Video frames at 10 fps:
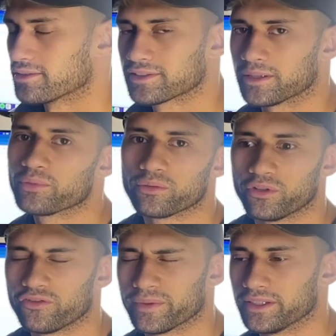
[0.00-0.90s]
simple
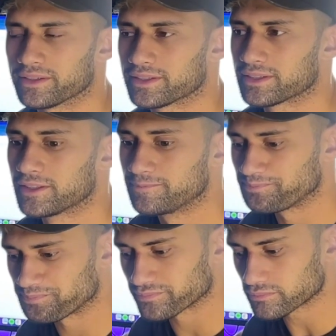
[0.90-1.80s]
movements
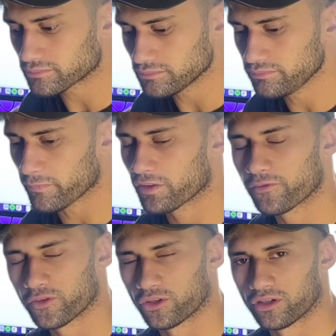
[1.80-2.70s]

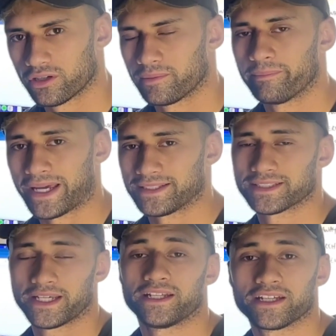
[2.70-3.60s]
for
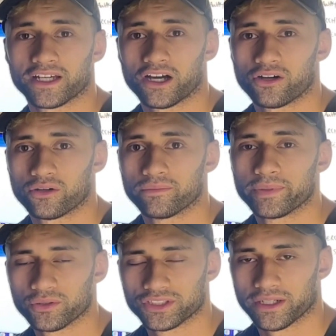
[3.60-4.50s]
maintaining our
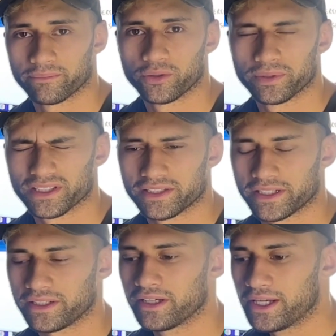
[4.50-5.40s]
built-up
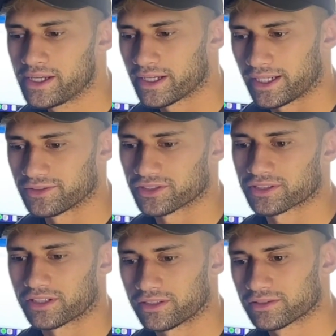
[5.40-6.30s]
mobility and
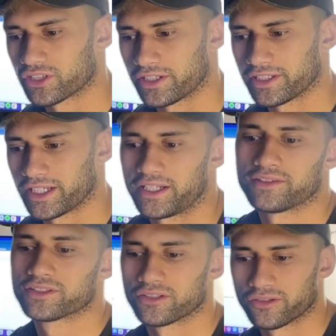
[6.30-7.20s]
just trying to get
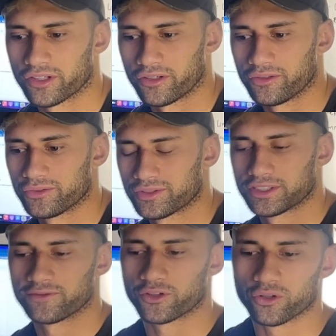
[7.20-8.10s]
into those
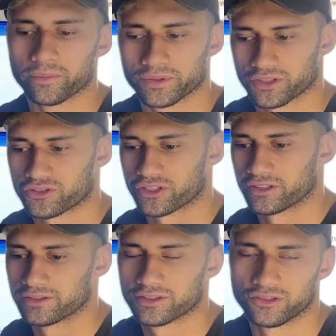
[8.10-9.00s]
difficult
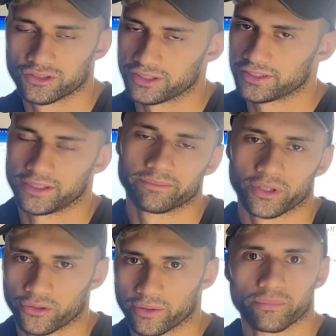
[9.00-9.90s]
positions using
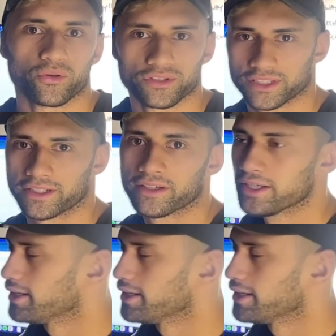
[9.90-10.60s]
tempo and pausing.